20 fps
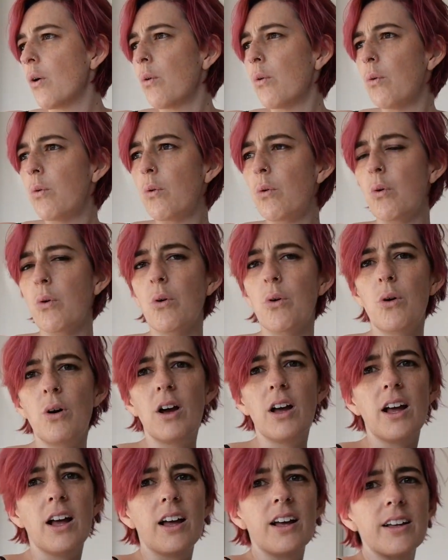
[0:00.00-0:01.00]
Oh,
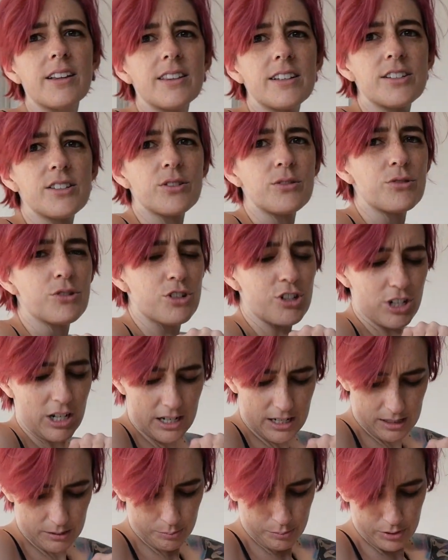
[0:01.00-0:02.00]
they're so
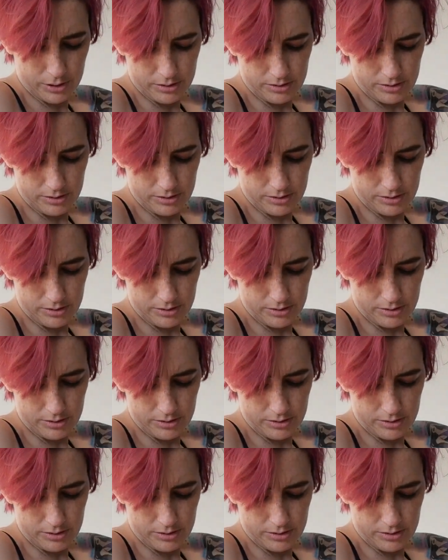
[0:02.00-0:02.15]
sharp.